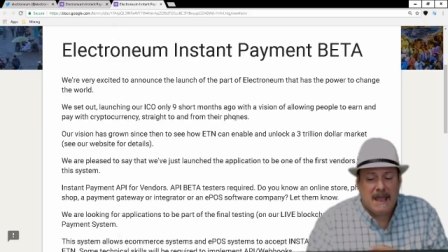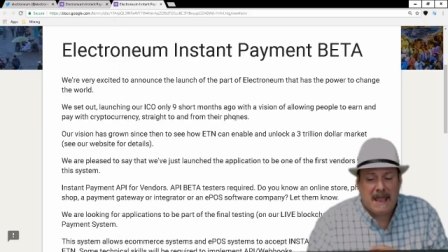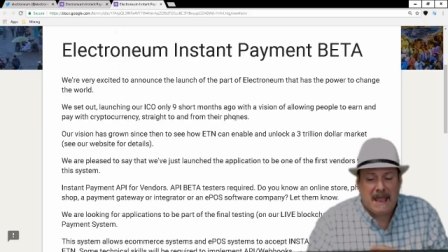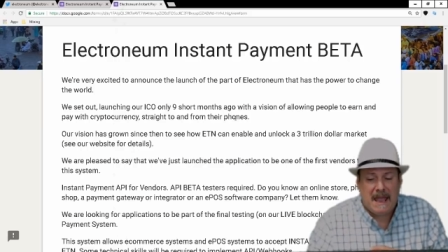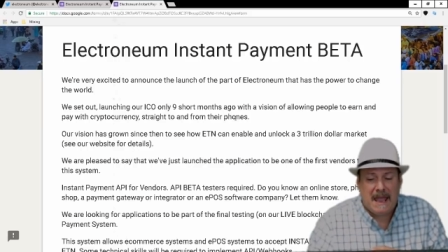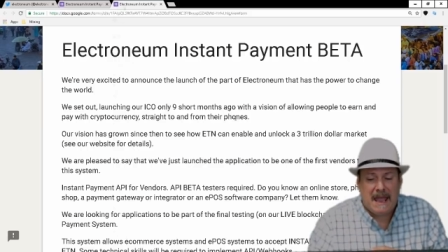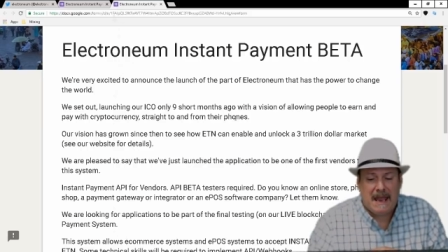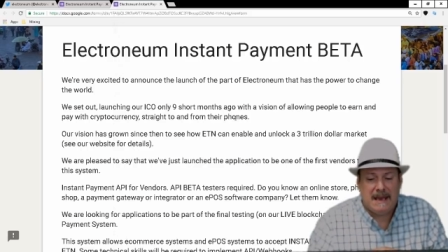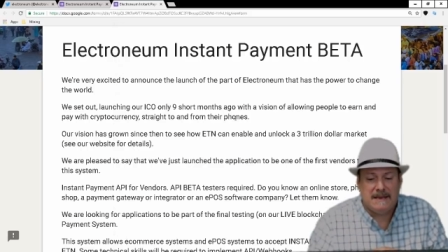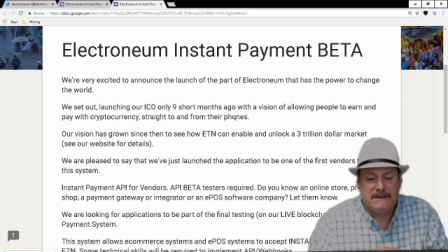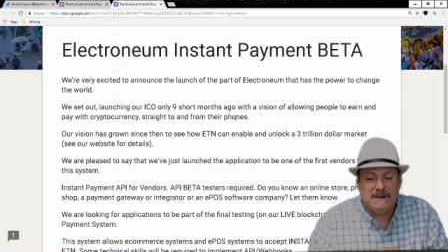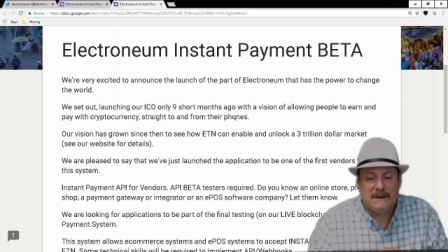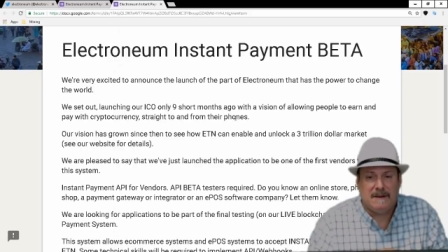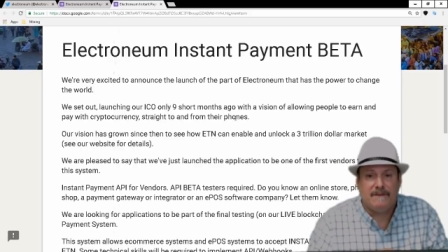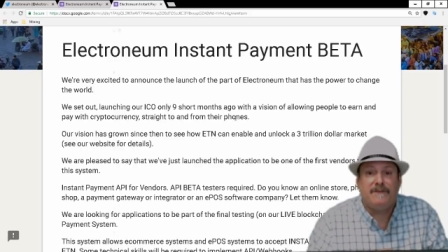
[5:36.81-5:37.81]

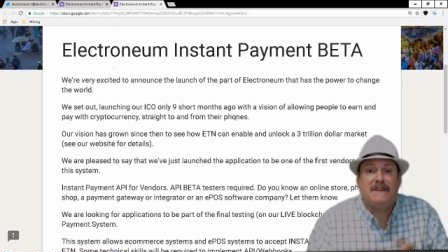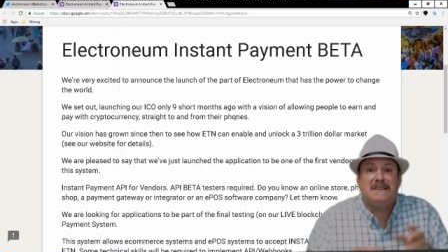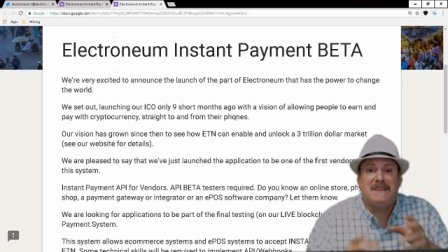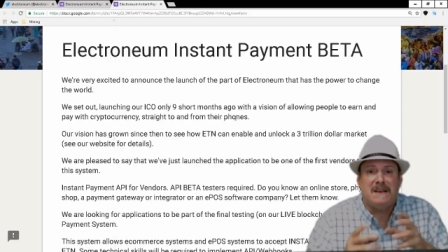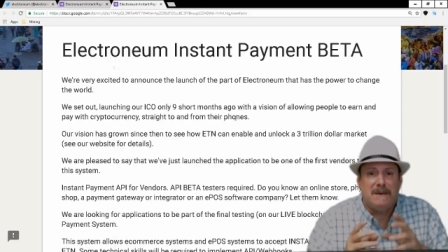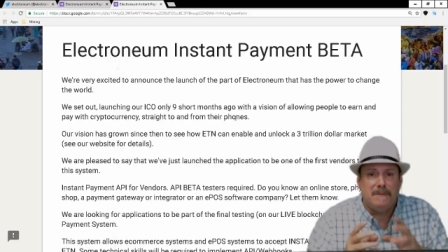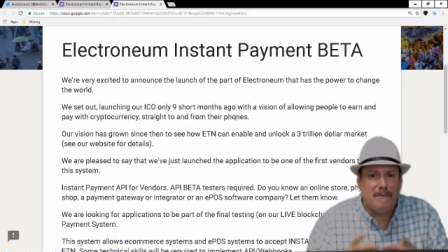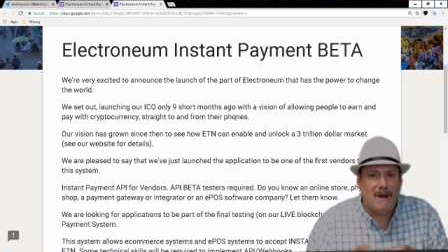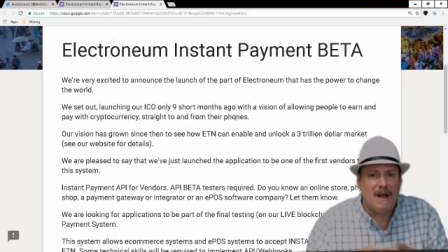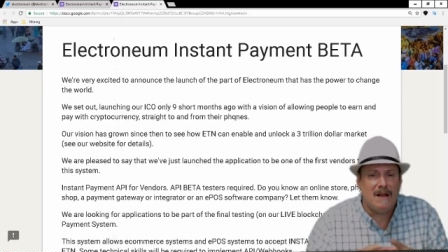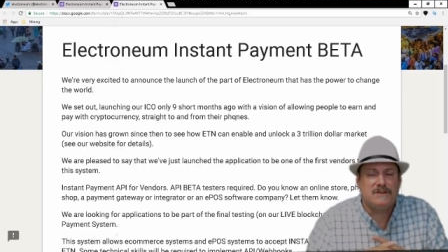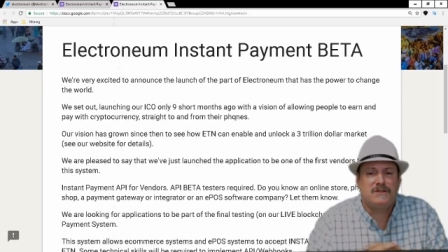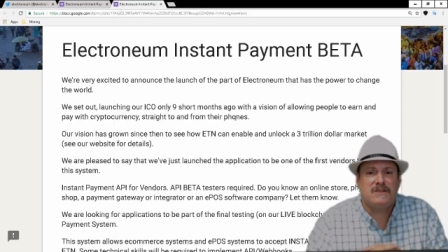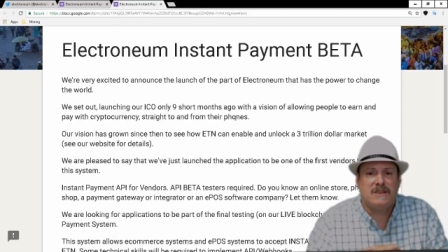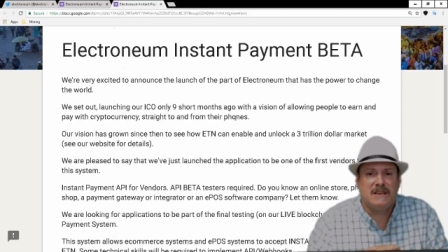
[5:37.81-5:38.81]
and uh, fix any
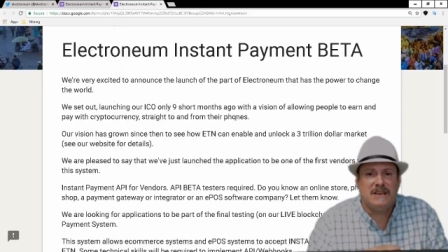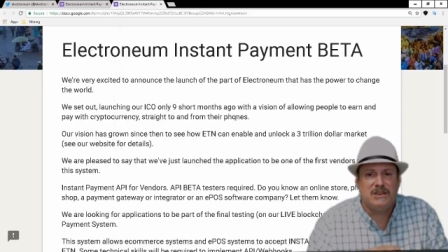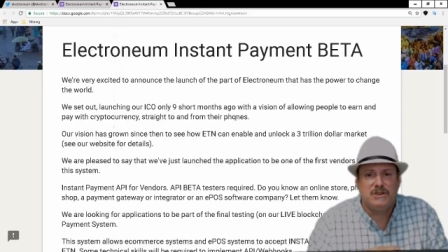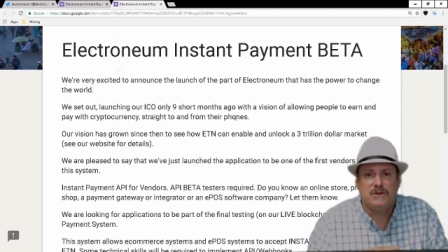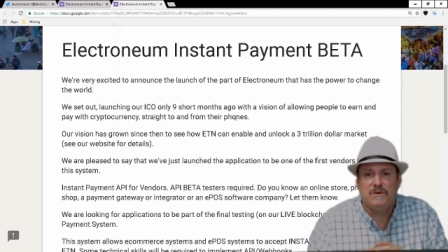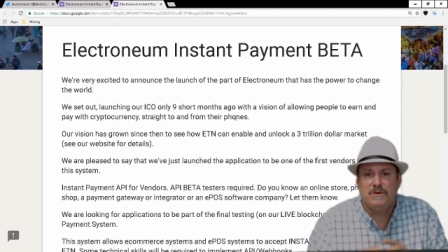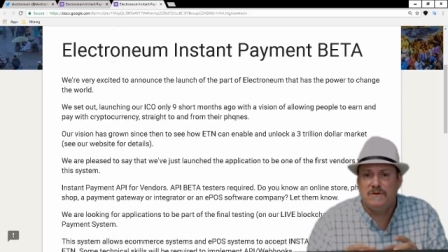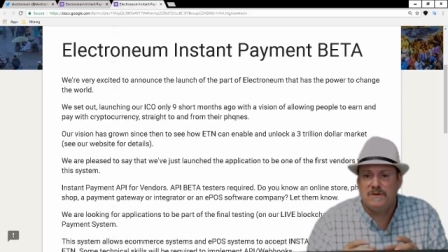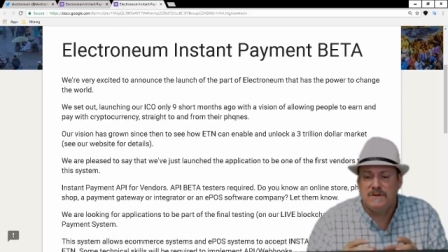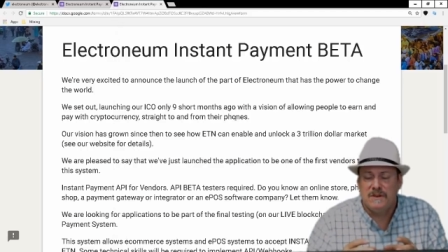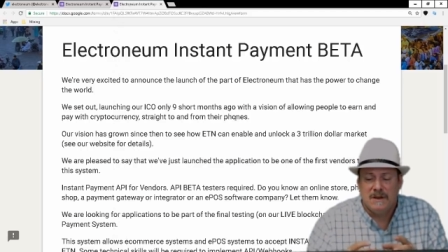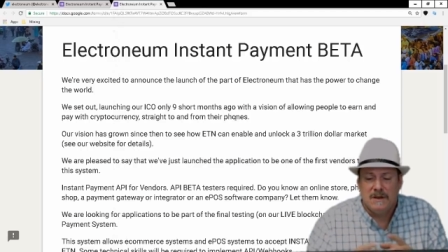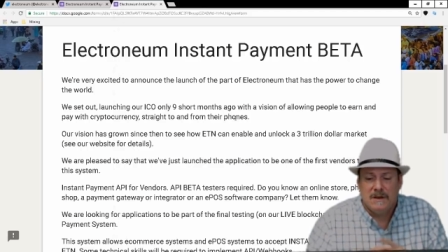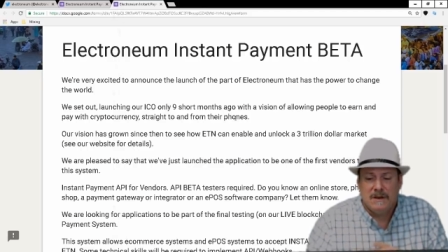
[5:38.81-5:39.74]
bugs, issues,